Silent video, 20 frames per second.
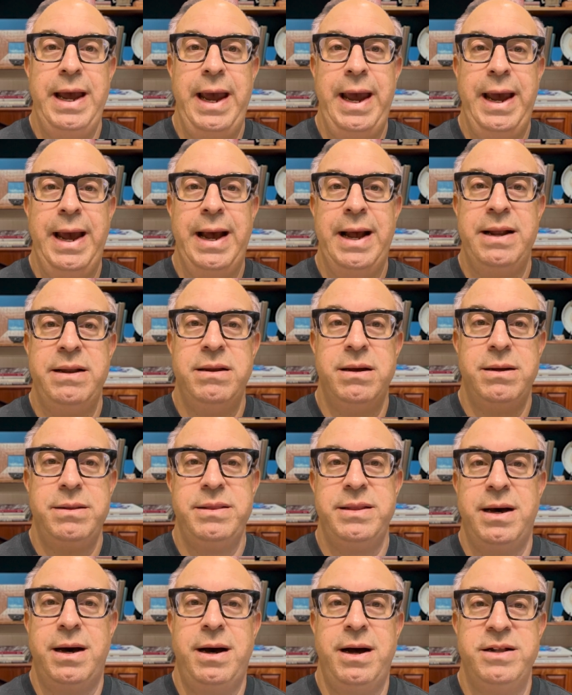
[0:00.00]
and
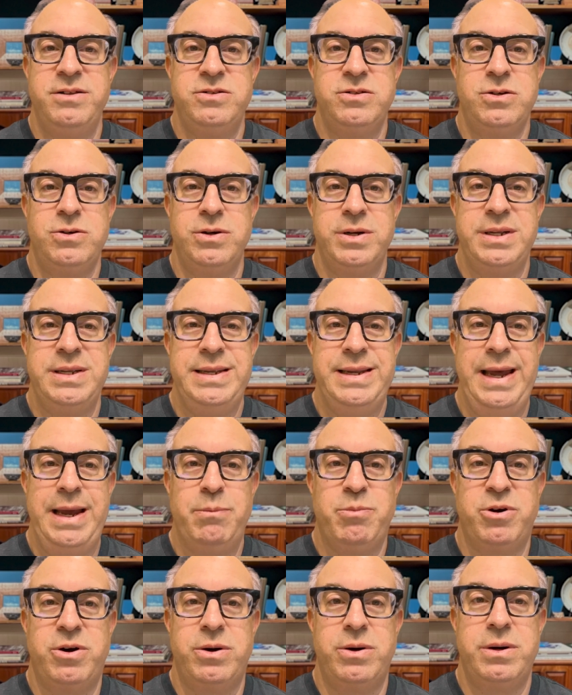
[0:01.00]
the HUD's Good
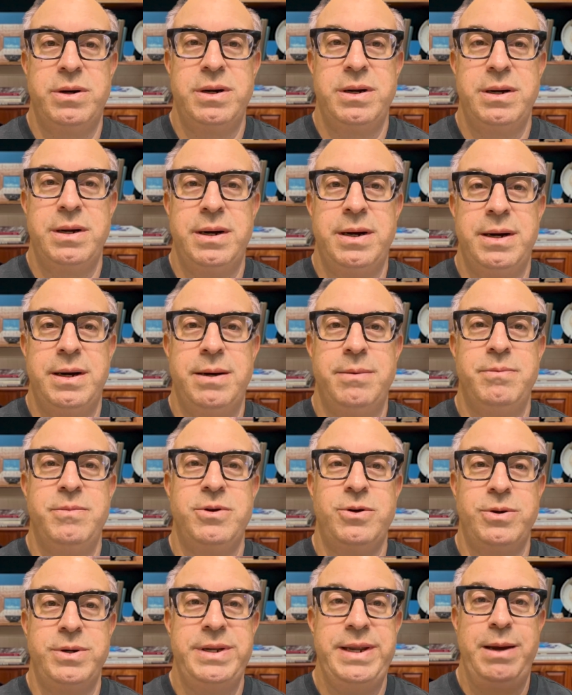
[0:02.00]
Neighbor
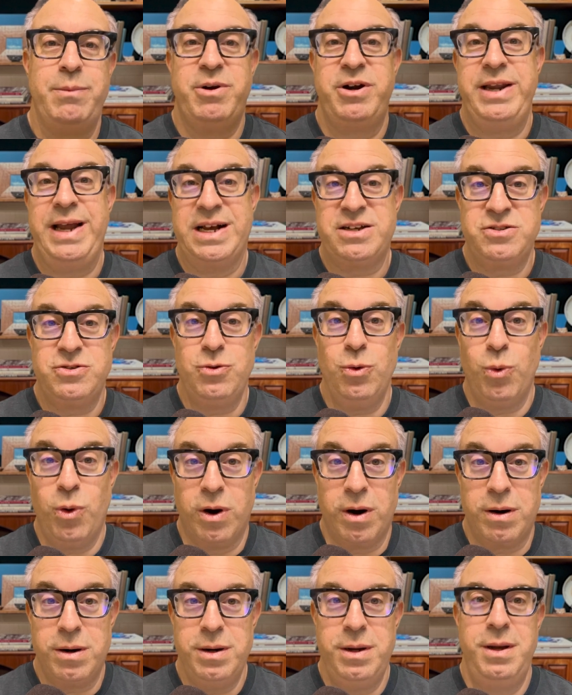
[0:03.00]
Next
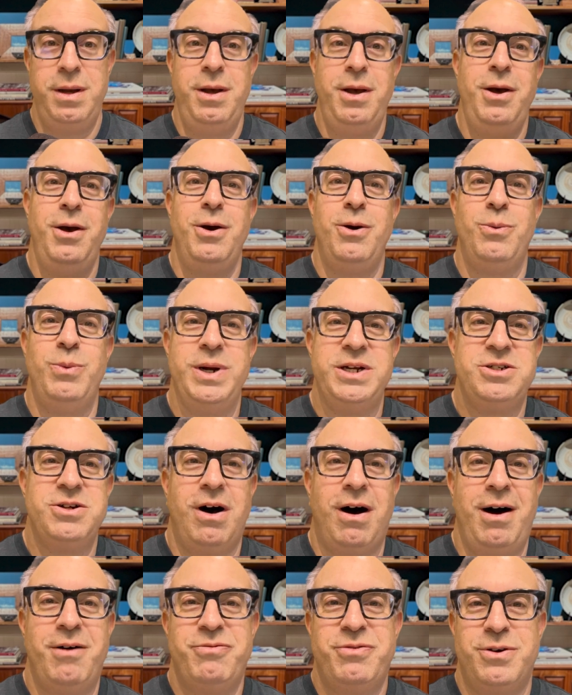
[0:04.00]
Door, which
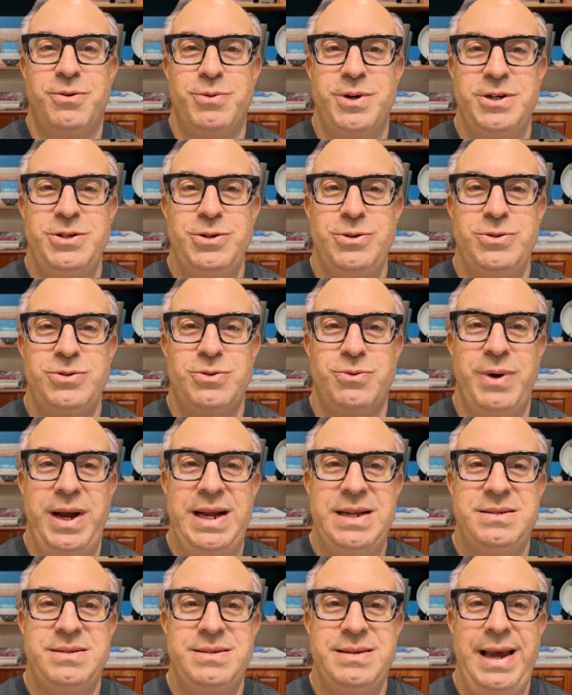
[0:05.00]
offer reduced
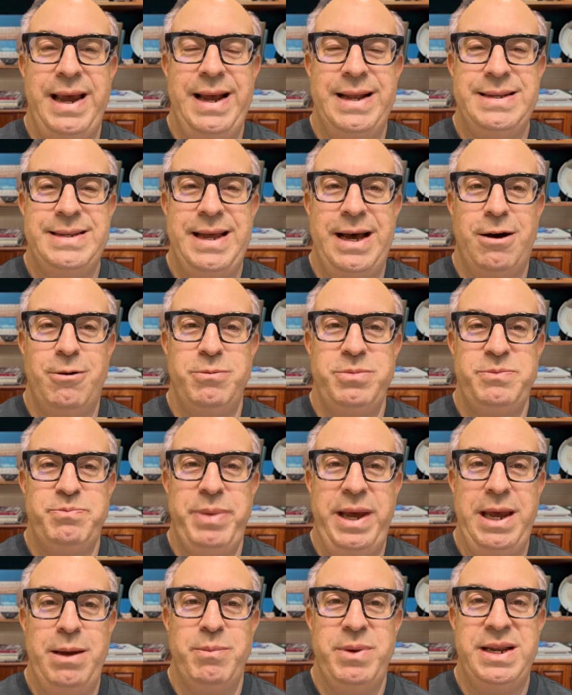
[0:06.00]
rates and down
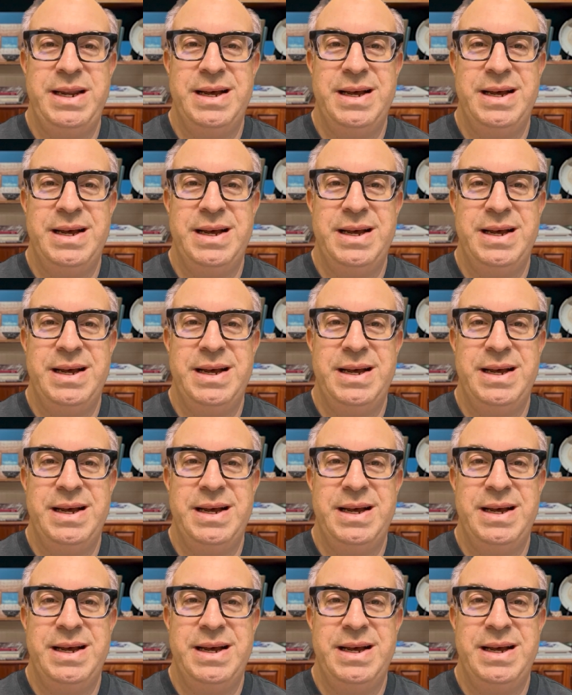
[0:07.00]
payment